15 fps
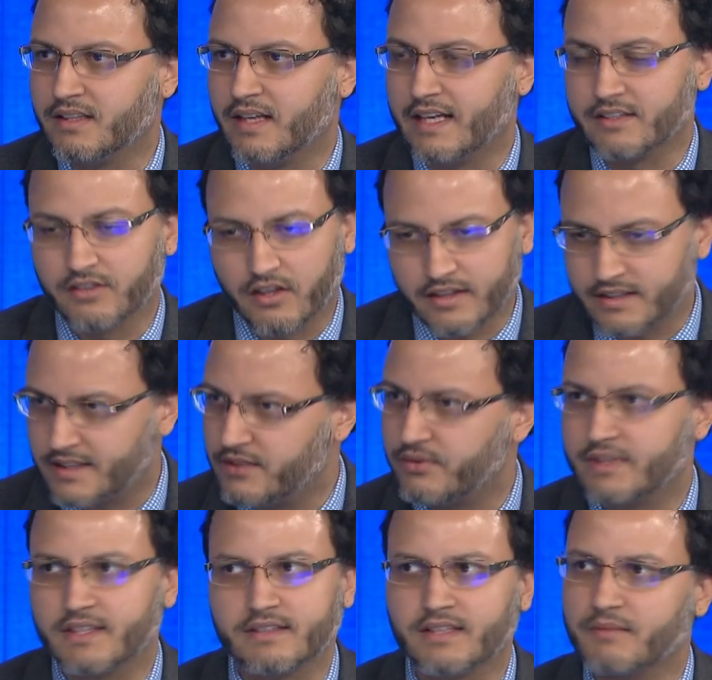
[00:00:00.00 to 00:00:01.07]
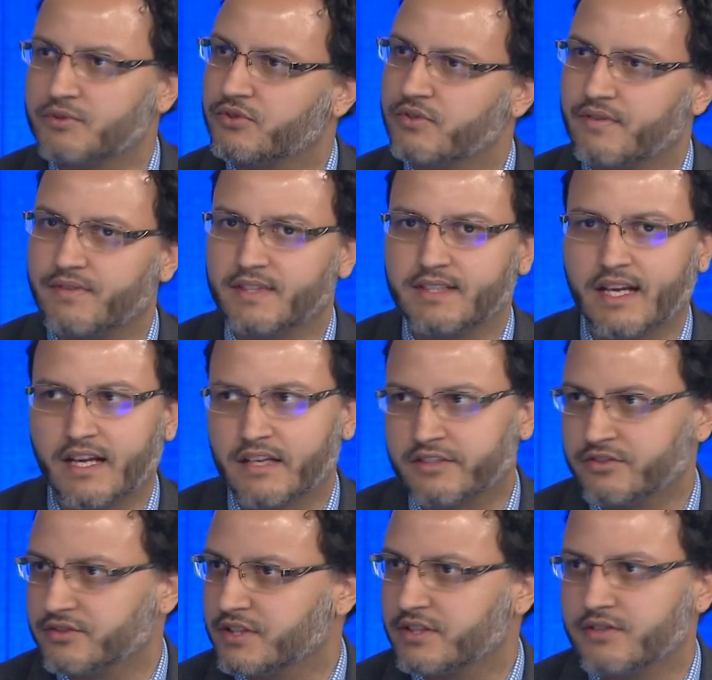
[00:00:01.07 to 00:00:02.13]
as long as he raises some sort of a
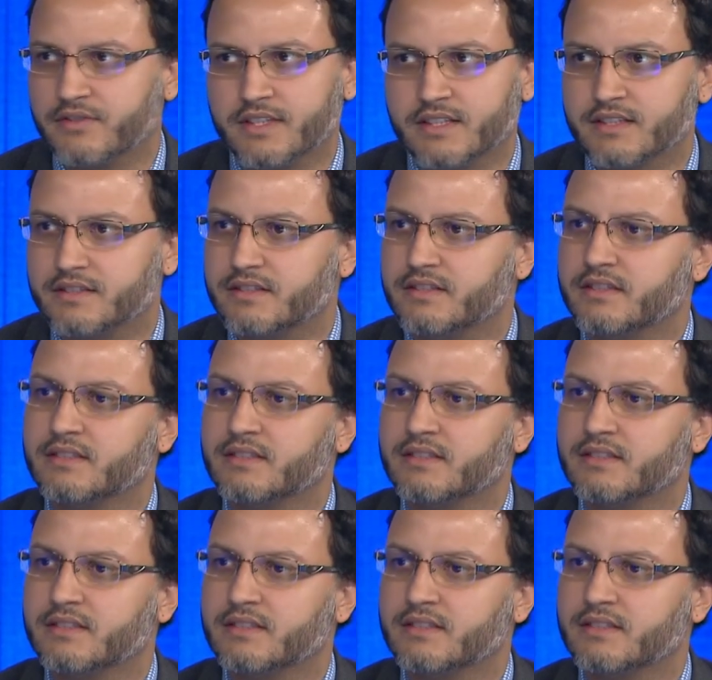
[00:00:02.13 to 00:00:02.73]
national security concern.